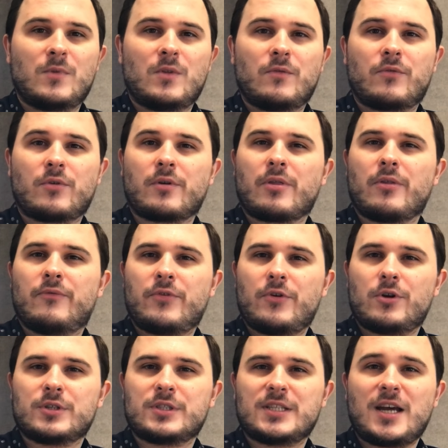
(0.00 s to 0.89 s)
For the
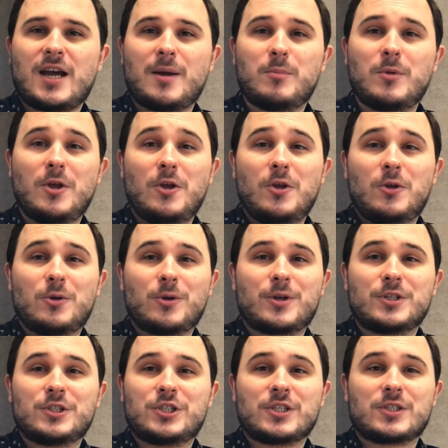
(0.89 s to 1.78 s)
first time, you
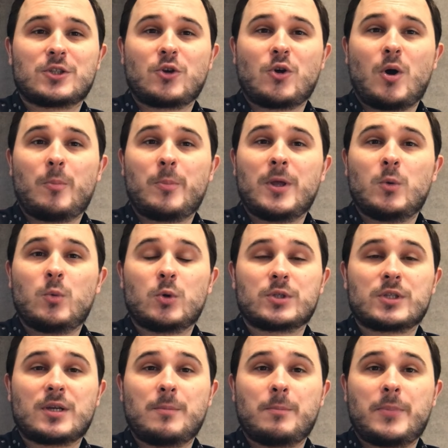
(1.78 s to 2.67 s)
can just copy
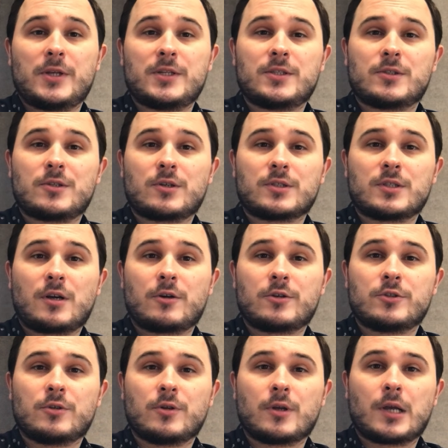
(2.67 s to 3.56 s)
what competitors are
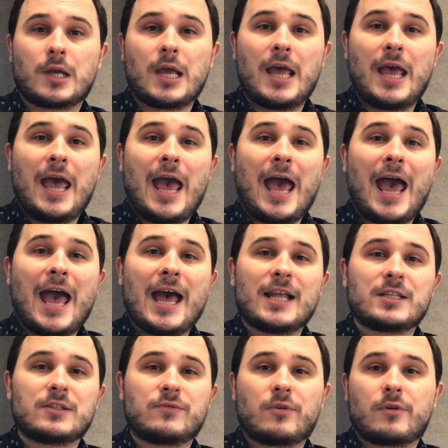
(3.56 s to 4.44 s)
doing,
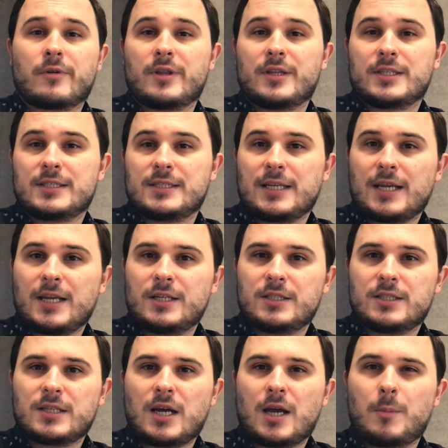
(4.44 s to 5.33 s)
and for the
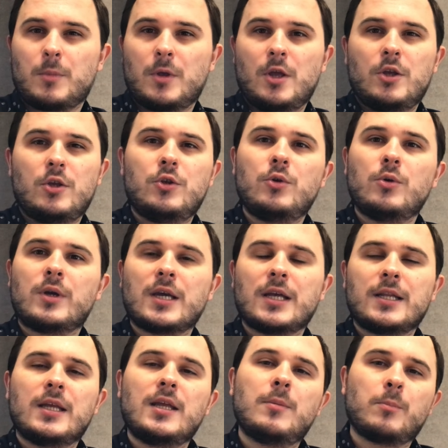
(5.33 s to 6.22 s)
second time, you
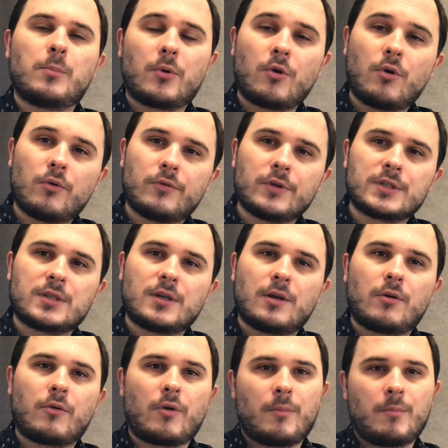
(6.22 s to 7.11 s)
can improve it.
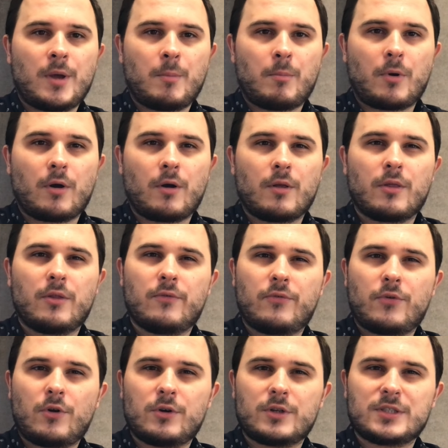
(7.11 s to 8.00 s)
Remember, the
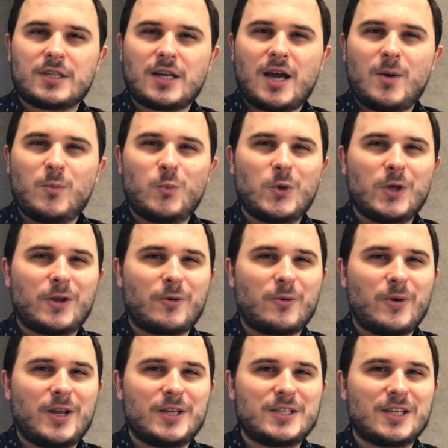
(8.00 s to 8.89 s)
first time we're
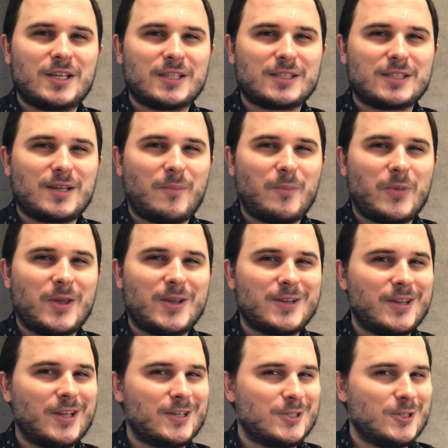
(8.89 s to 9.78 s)
creating
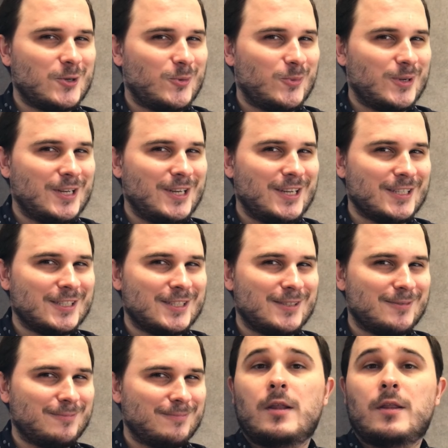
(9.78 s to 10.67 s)
something that no one
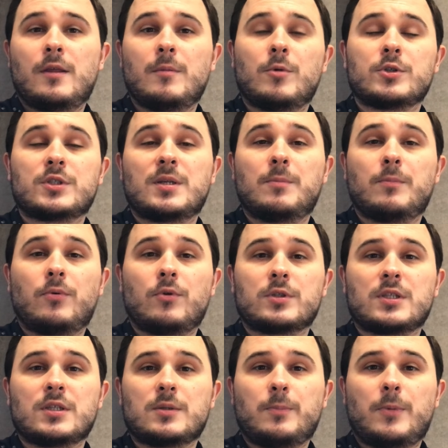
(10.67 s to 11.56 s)
needs. The most
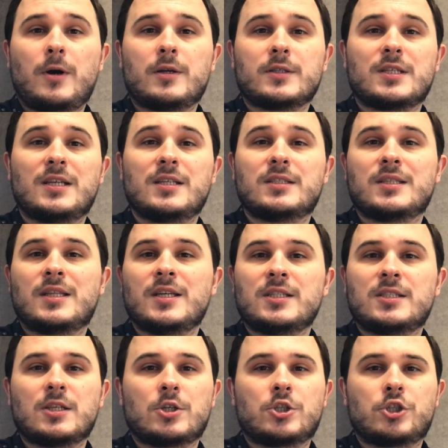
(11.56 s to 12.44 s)
important part is
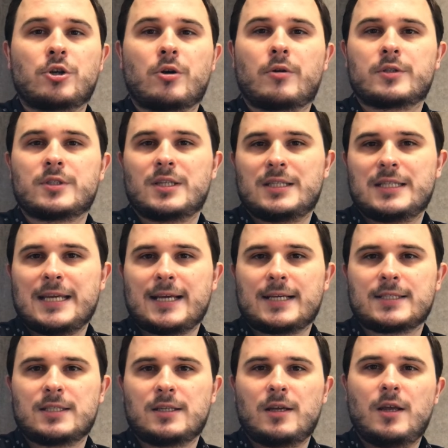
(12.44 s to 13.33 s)
this short
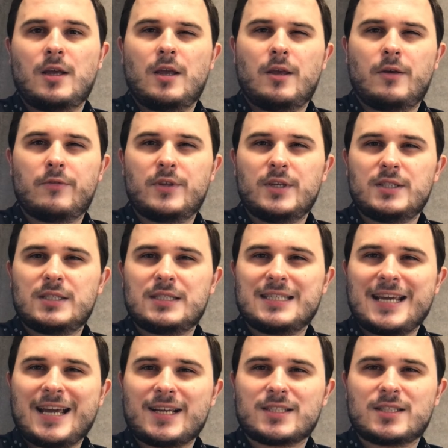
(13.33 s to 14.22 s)
text. If this
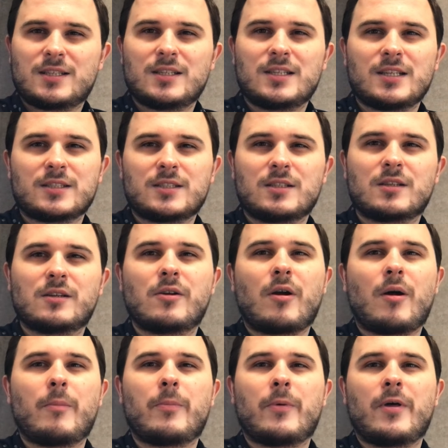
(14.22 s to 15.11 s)
text doesn't
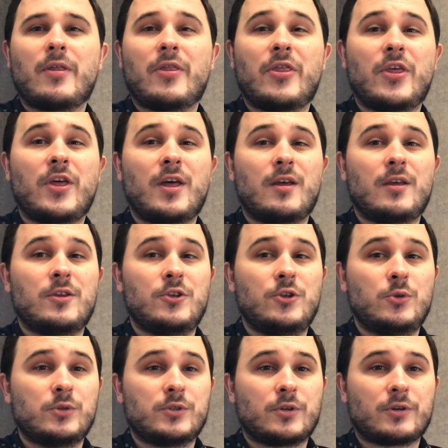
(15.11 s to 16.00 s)
grab the
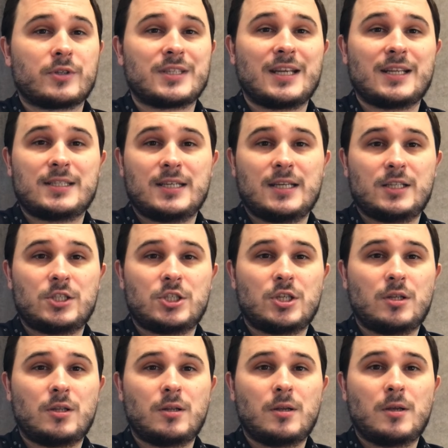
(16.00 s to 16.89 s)
user's
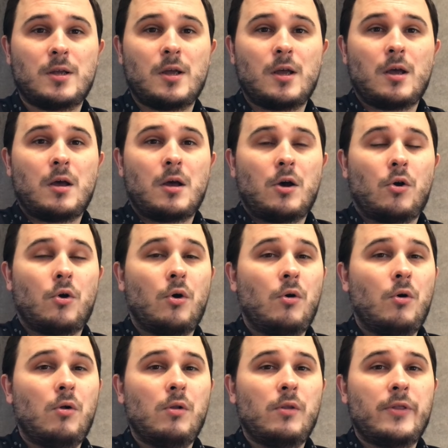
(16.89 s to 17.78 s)
attention,
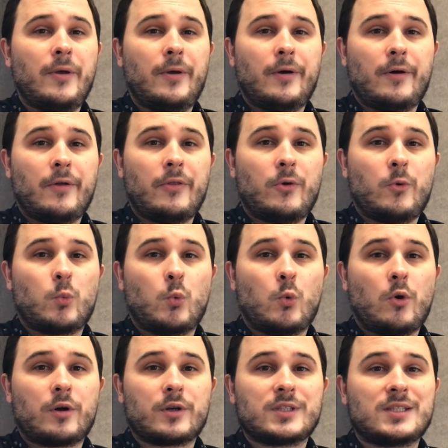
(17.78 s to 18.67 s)
all the other
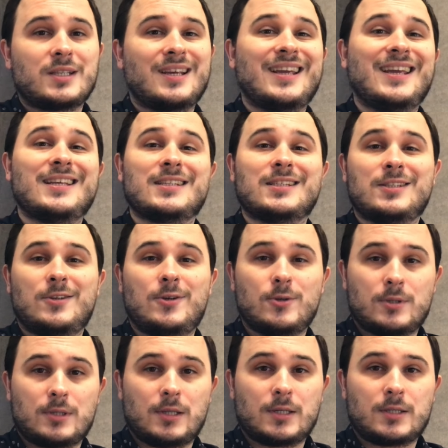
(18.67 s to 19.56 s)
works is
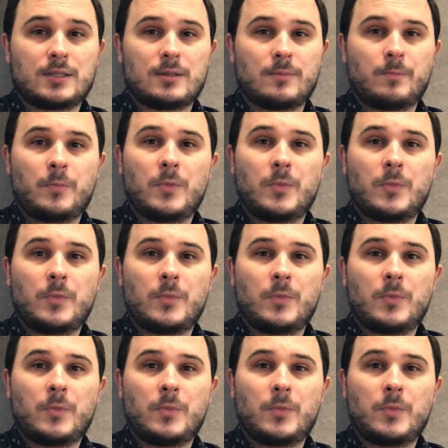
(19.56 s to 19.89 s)
useless.